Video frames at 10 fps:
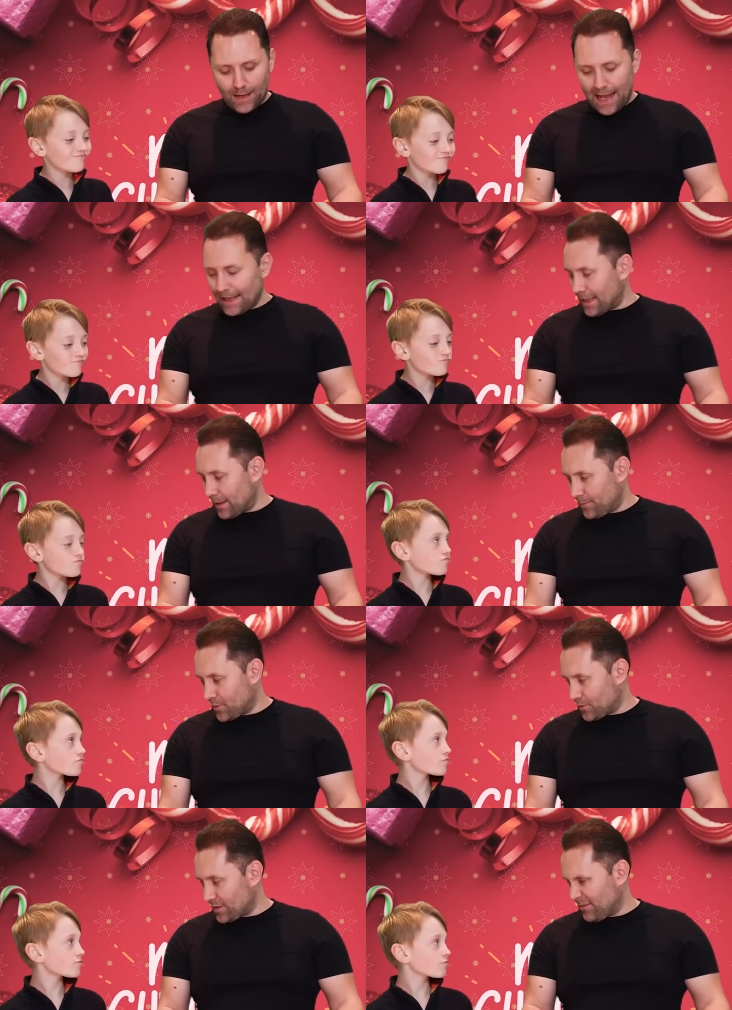Speaker 1: egg
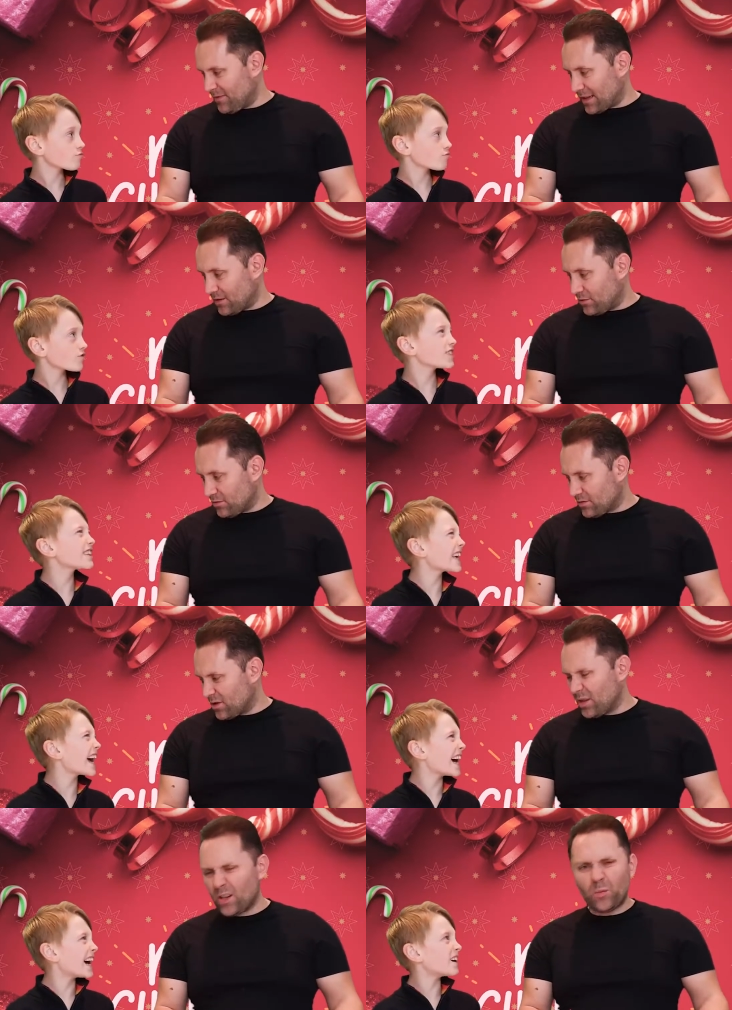cups or something, or
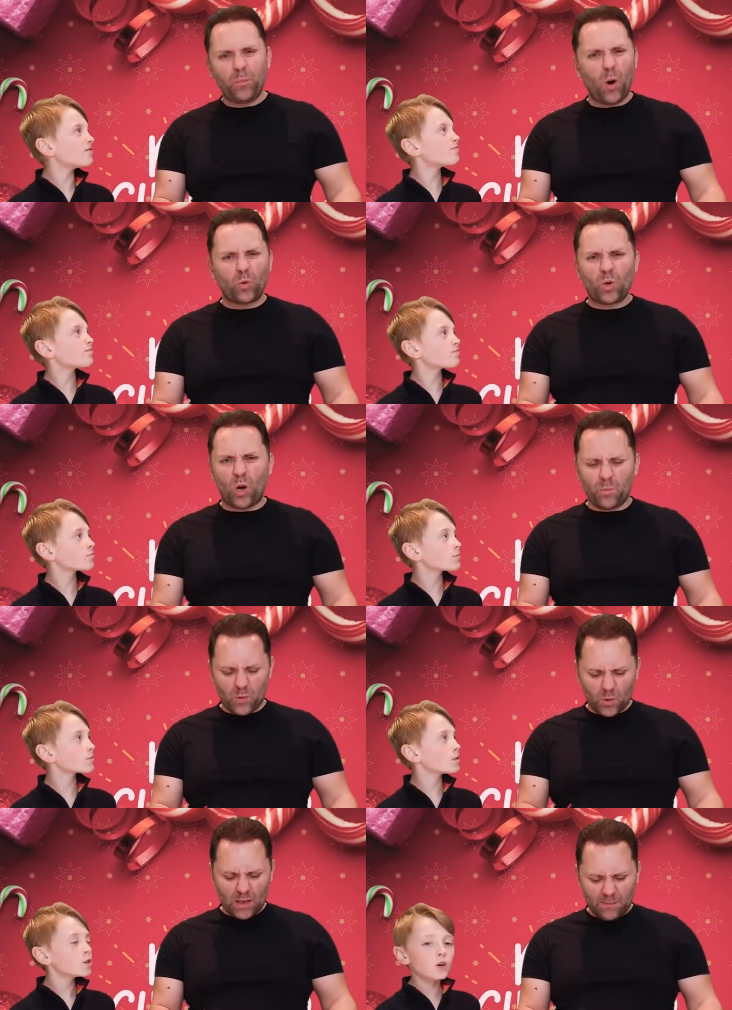yeah. two little bowl
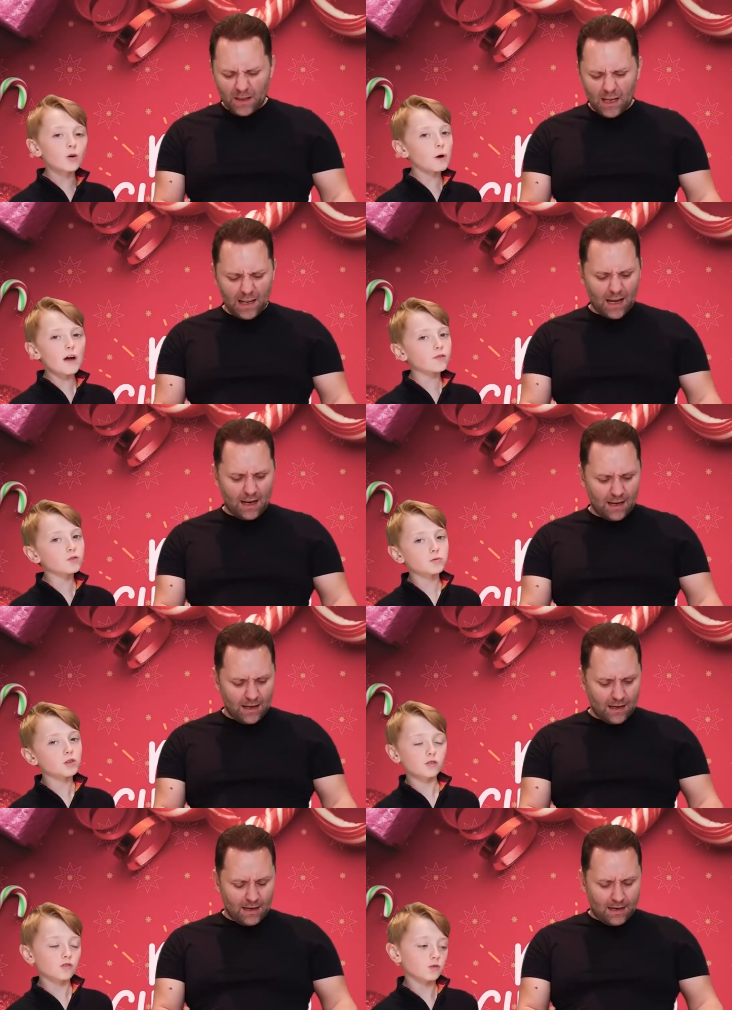tops or something like that. Whatever
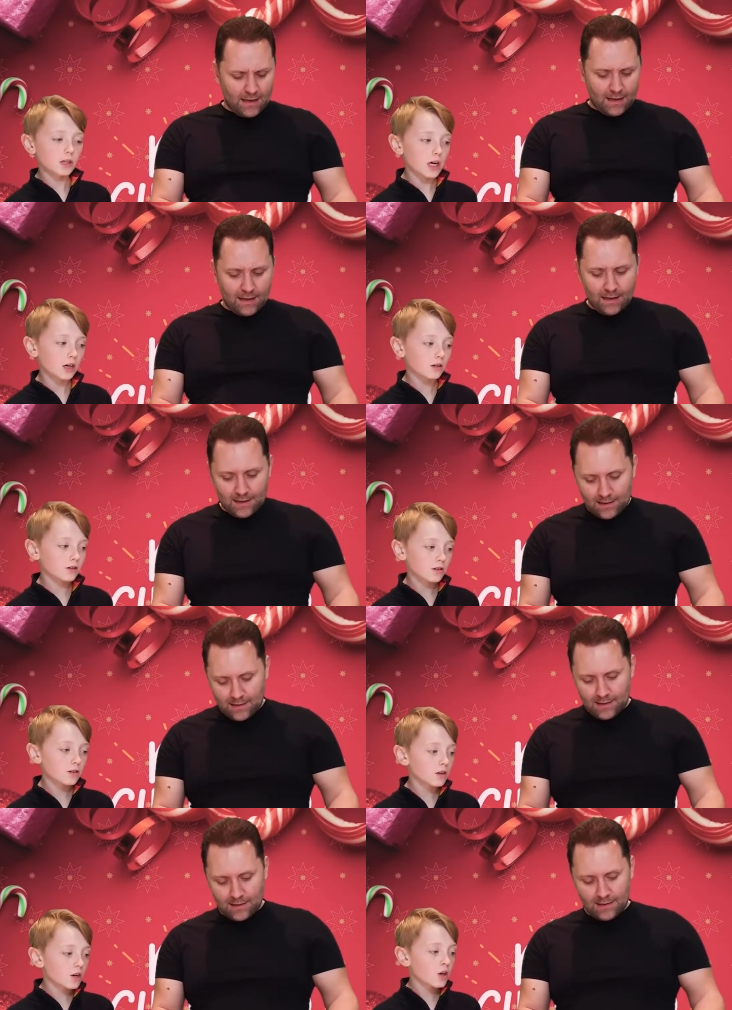
Speaker 2: you want to do, yeah.
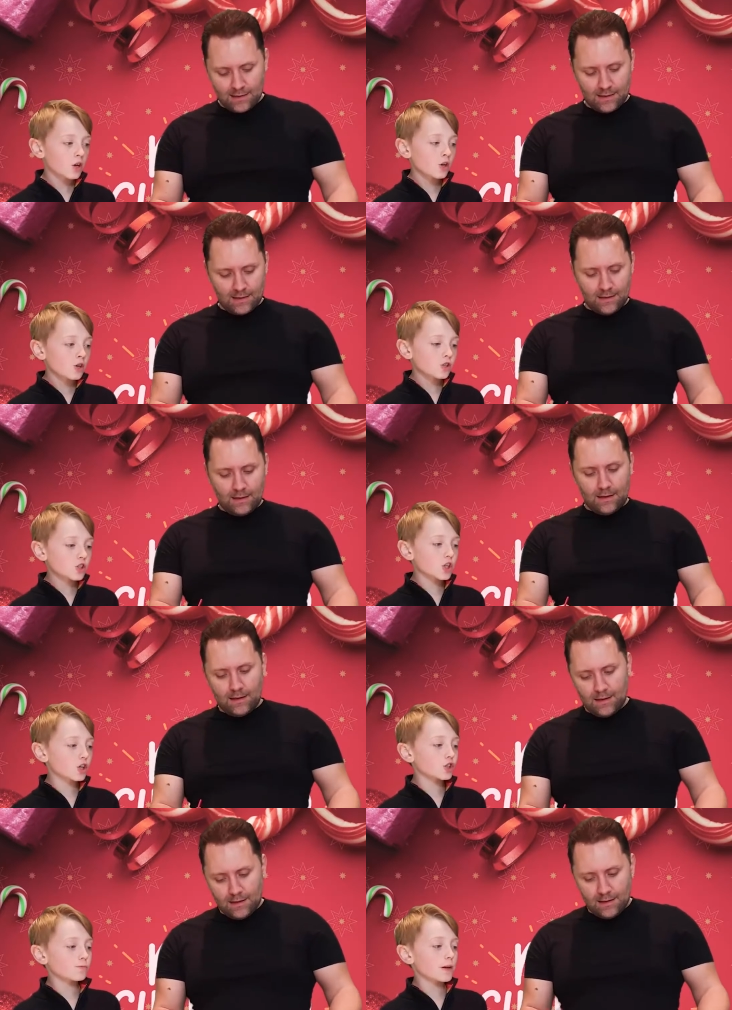So
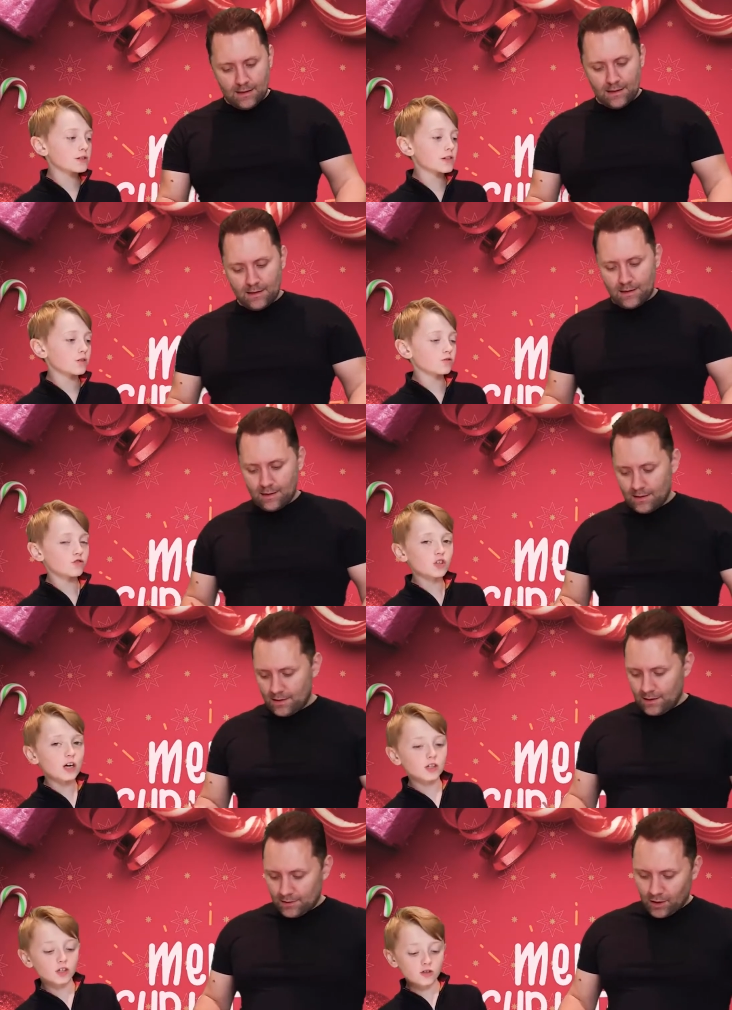you don't just place it on your
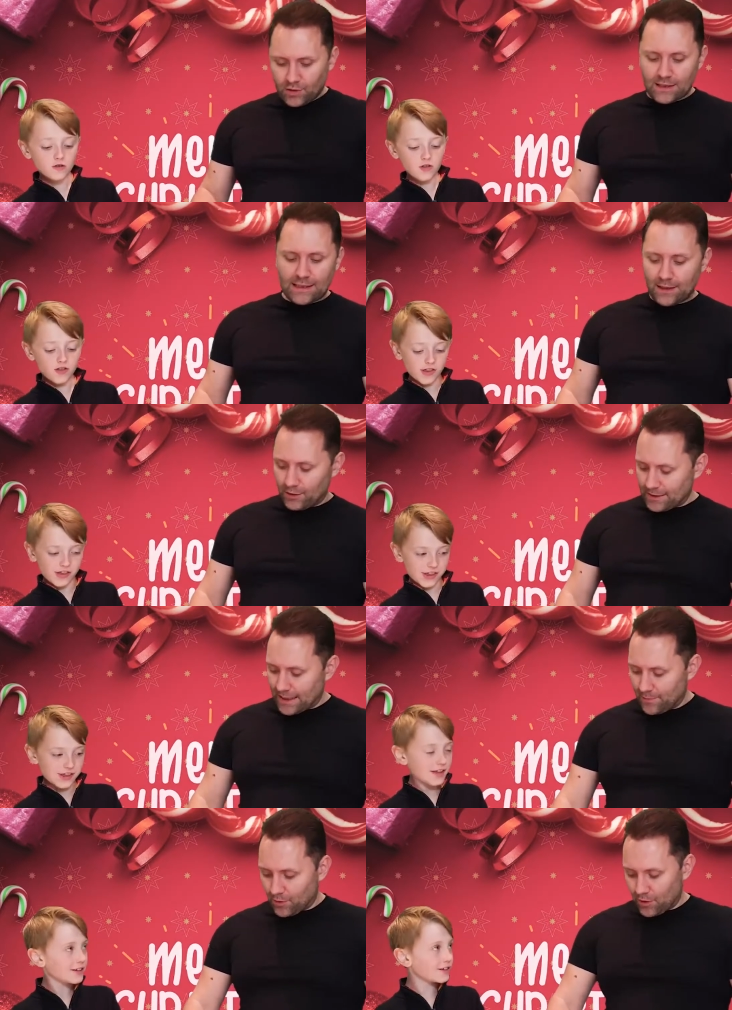sign. Don't just
Speaker 1: sit it on the
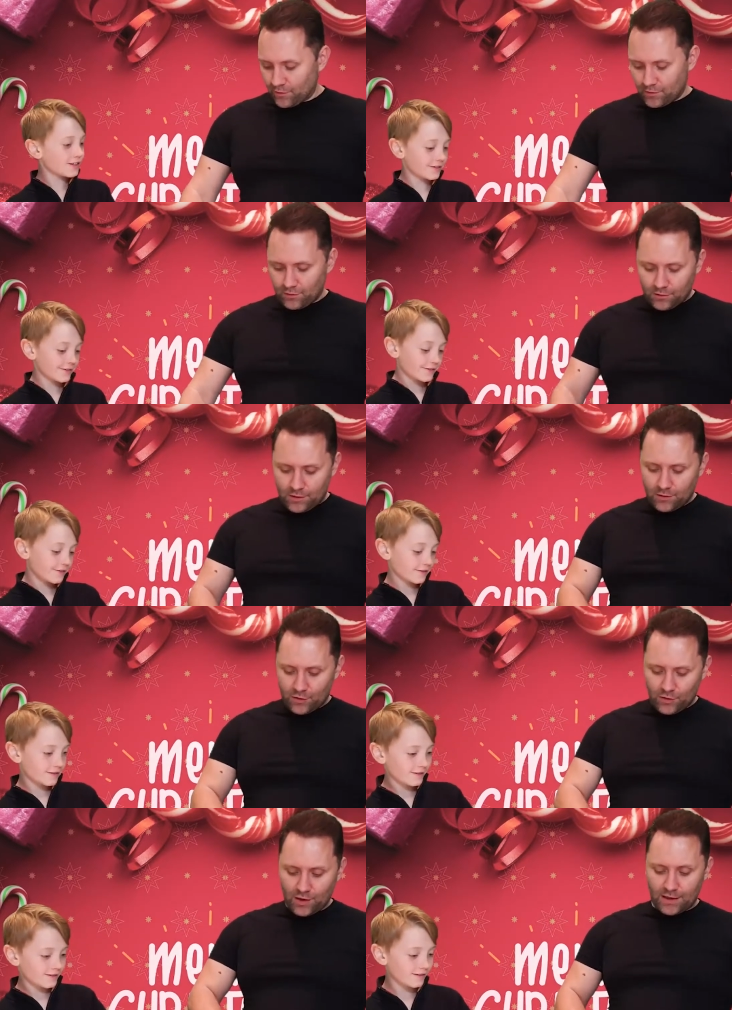tablecloth or
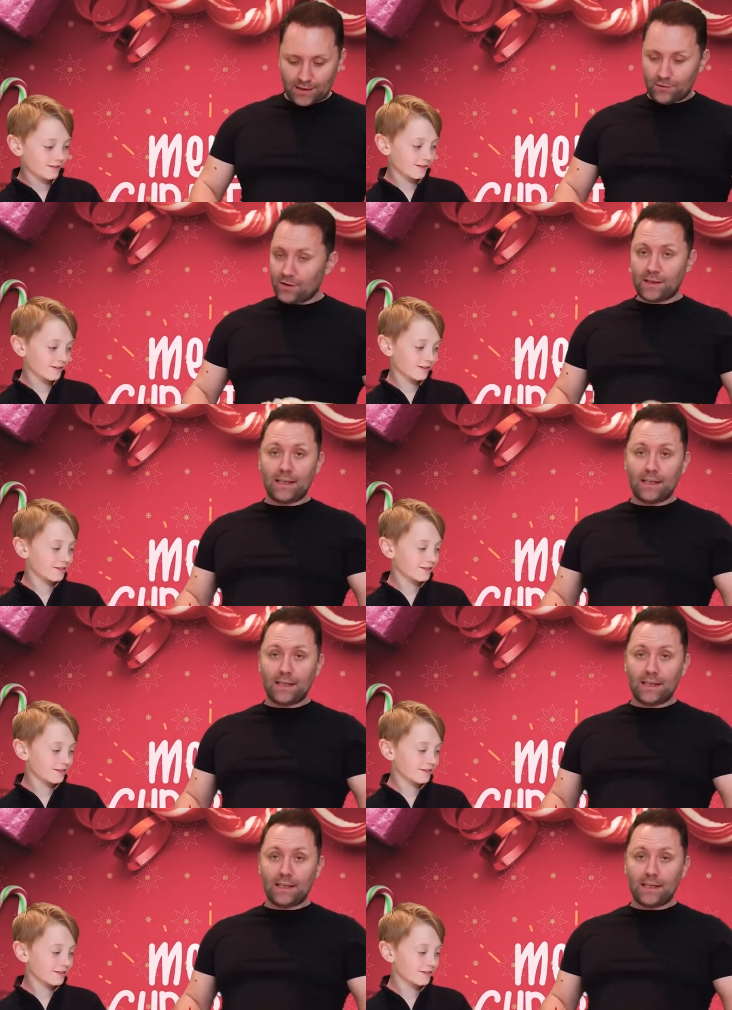on the side, but it'll just